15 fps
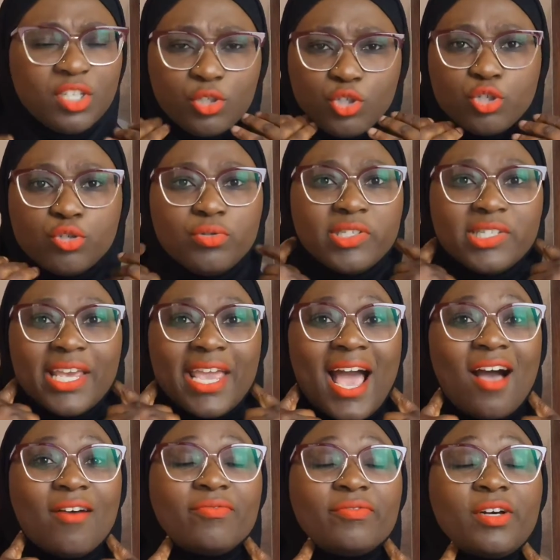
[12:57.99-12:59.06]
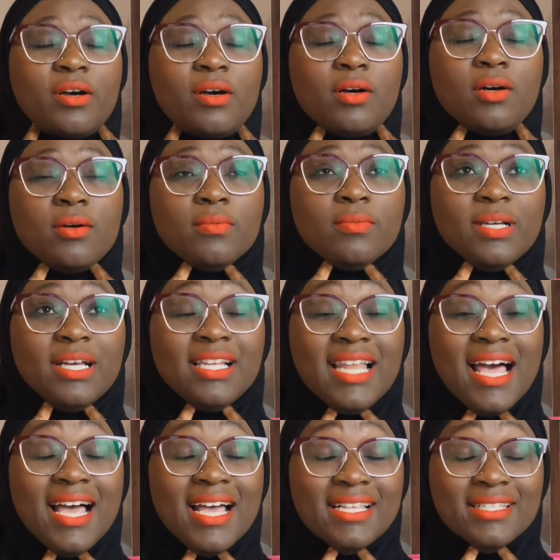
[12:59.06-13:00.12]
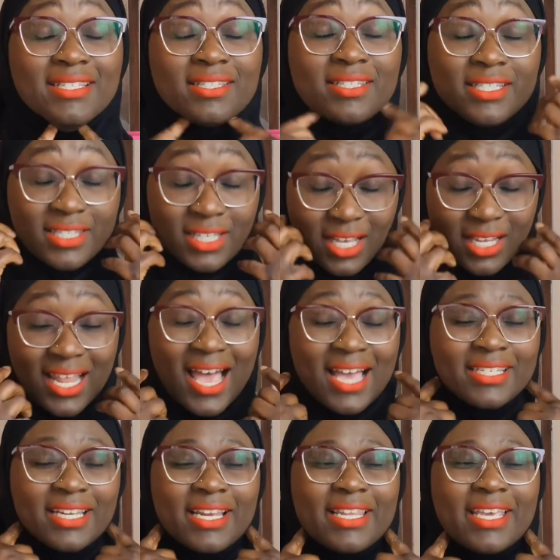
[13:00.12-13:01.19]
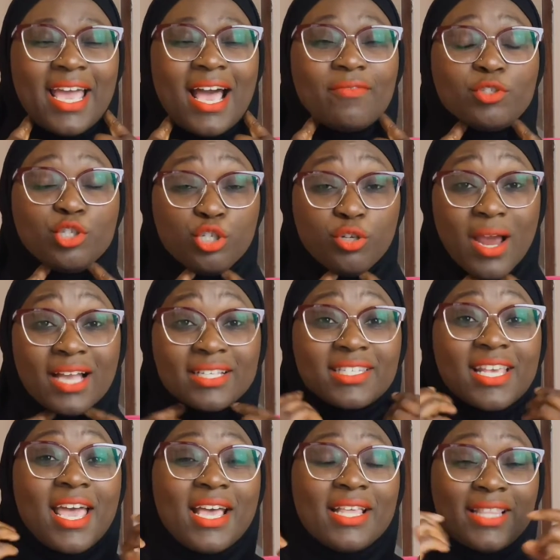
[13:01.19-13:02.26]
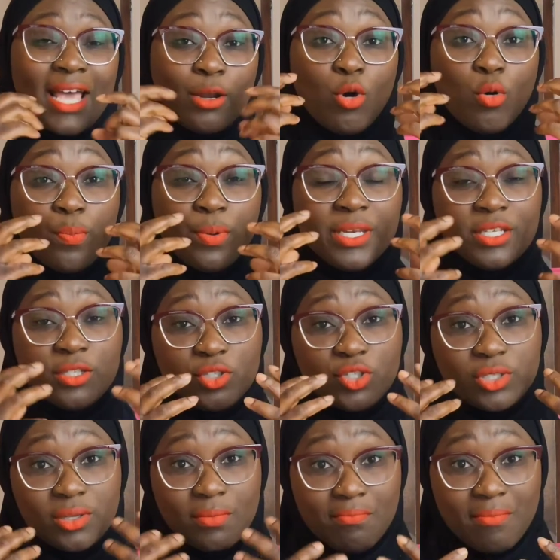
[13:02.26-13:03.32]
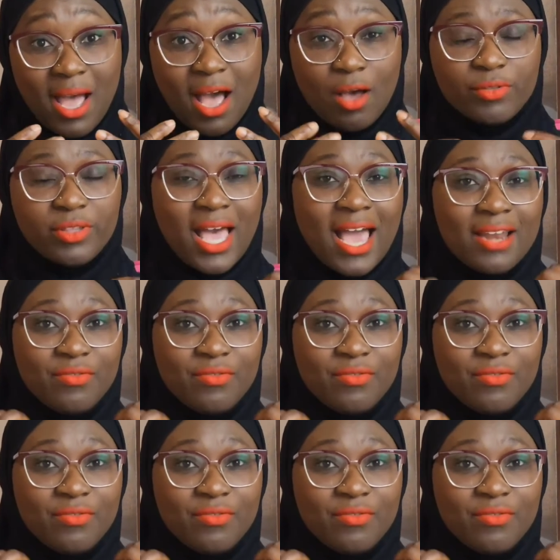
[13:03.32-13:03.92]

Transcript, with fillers: the Jews, they have a uh, gland, it's a gland, and they have tracts that open into the mouth